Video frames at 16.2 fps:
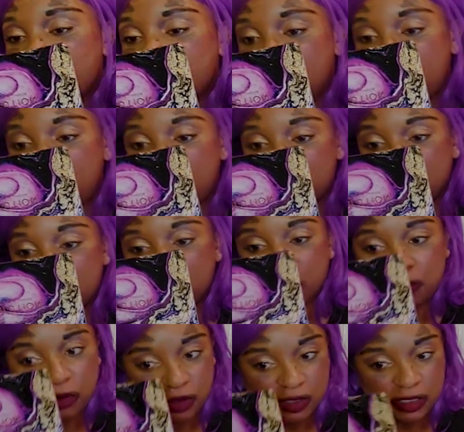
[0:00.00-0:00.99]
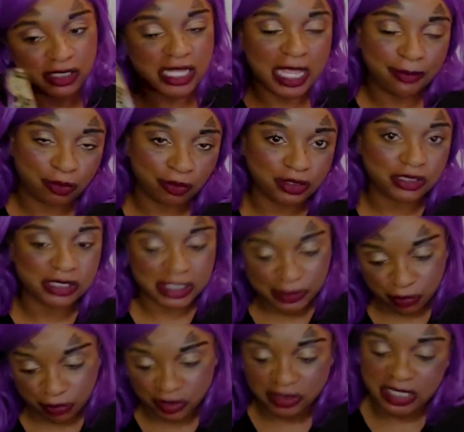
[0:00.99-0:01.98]
I went this person, that person, this
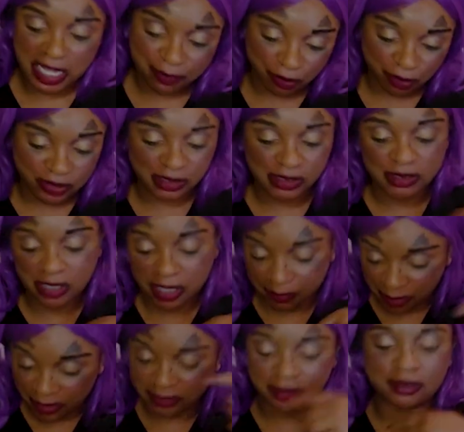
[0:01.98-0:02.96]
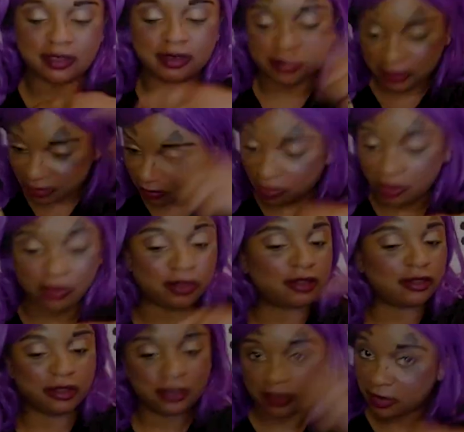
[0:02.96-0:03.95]
person, that person, that person, scrolling